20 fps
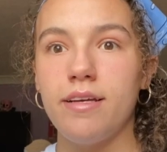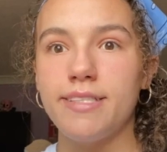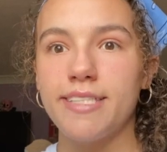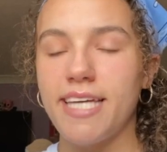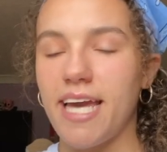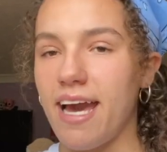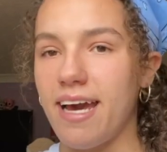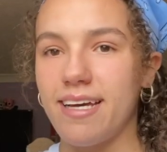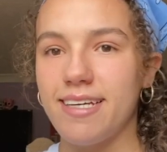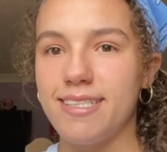
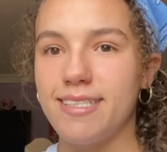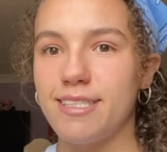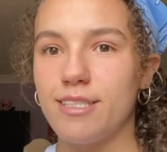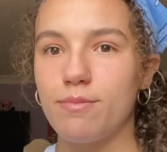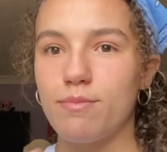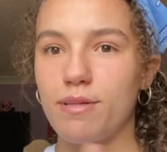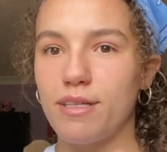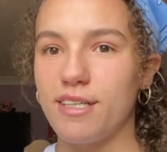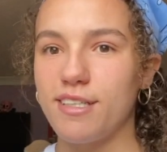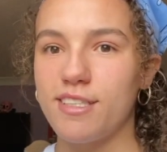yeah, it's
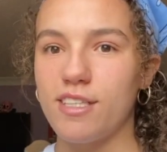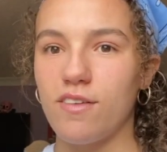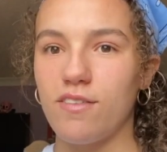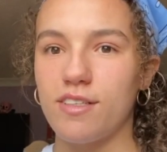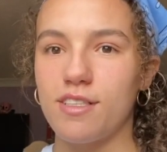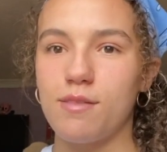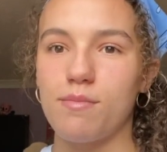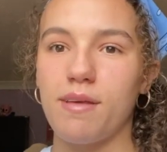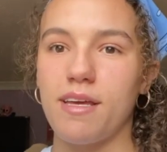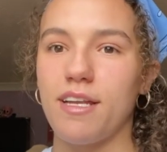pretty
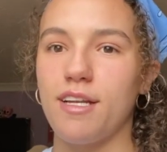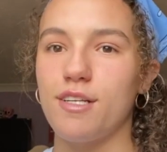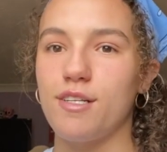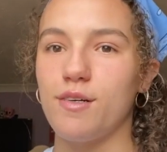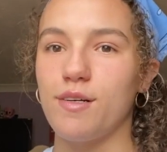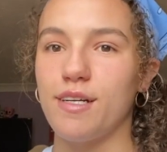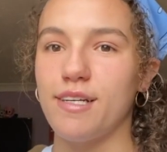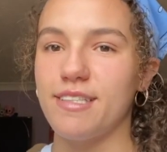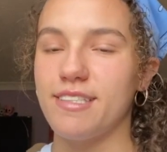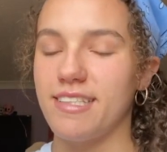
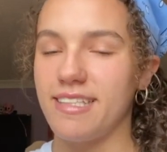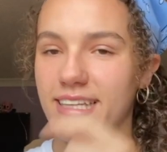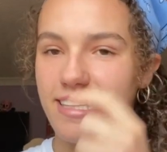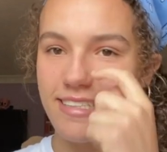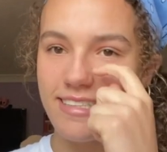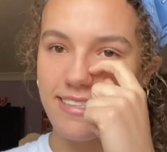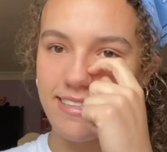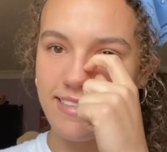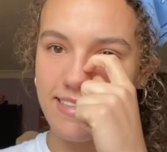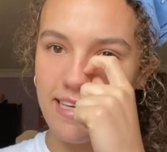self-explanatory, so
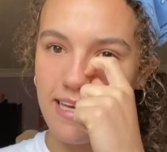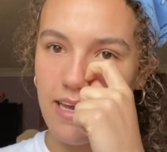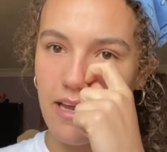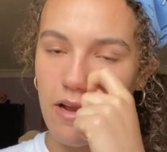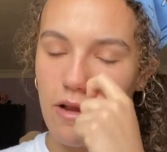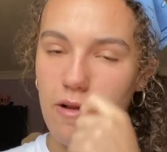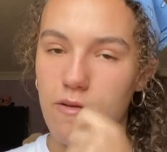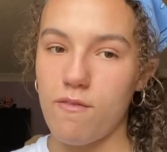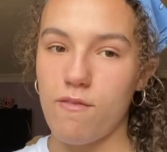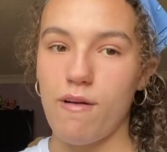let's just
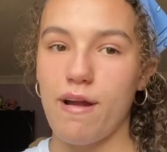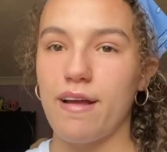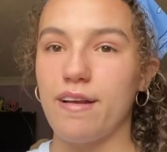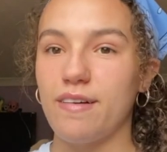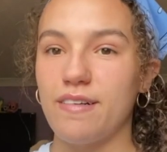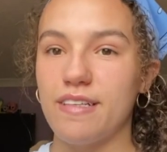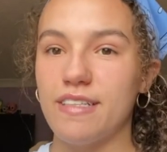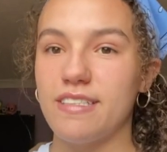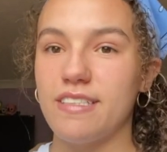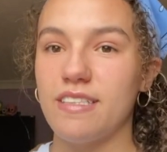get right
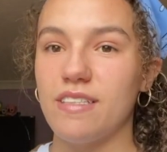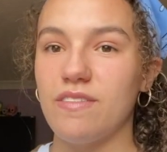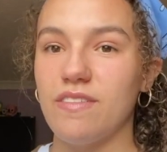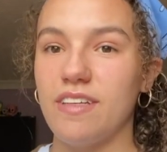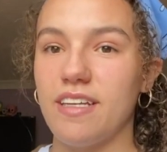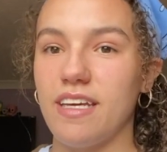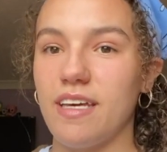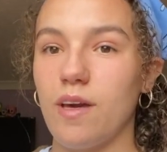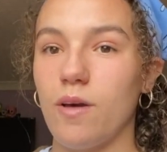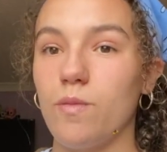on into the
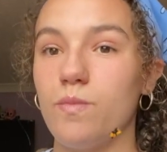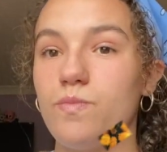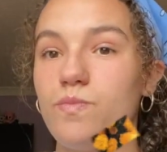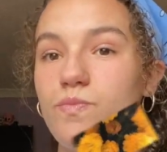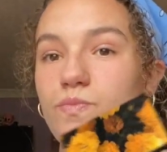video.